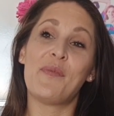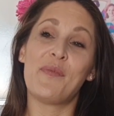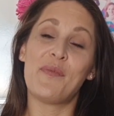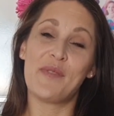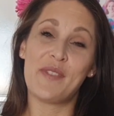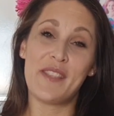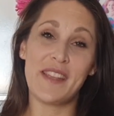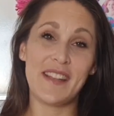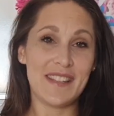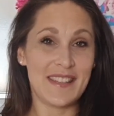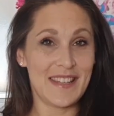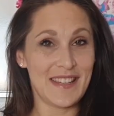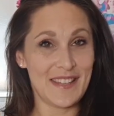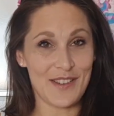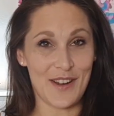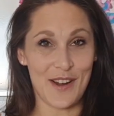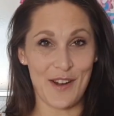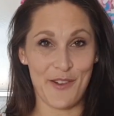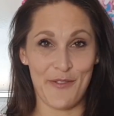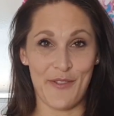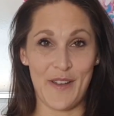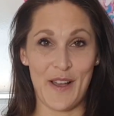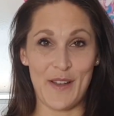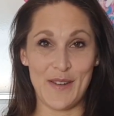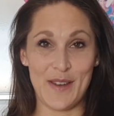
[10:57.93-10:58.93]
this is
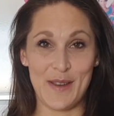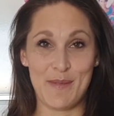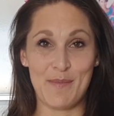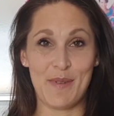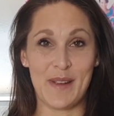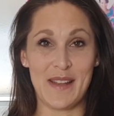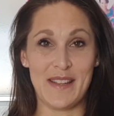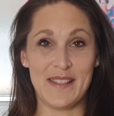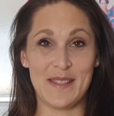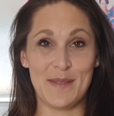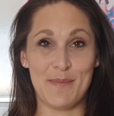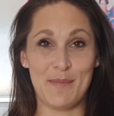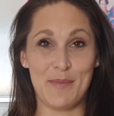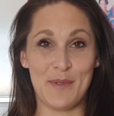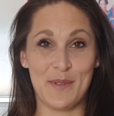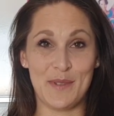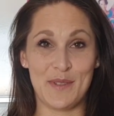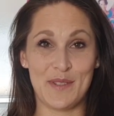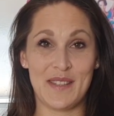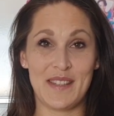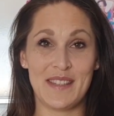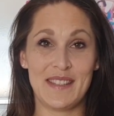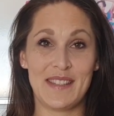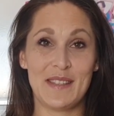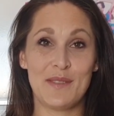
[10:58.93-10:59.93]
our founding
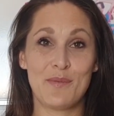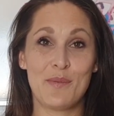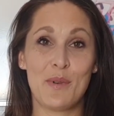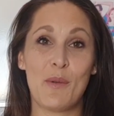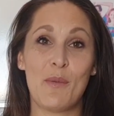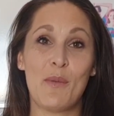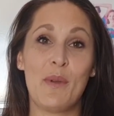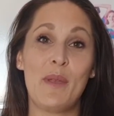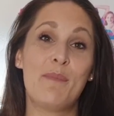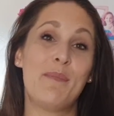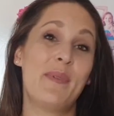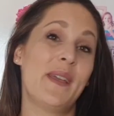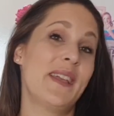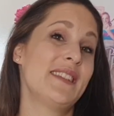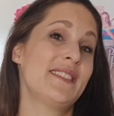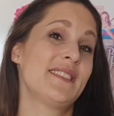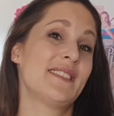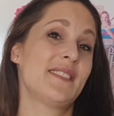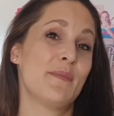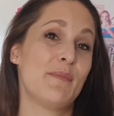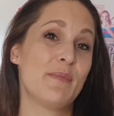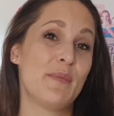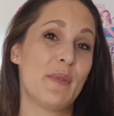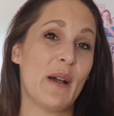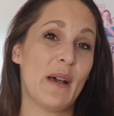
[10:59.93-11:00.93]
principles. This is what we
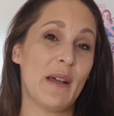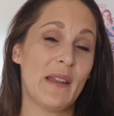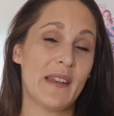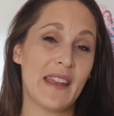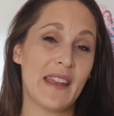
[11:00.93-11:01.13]
based it upon.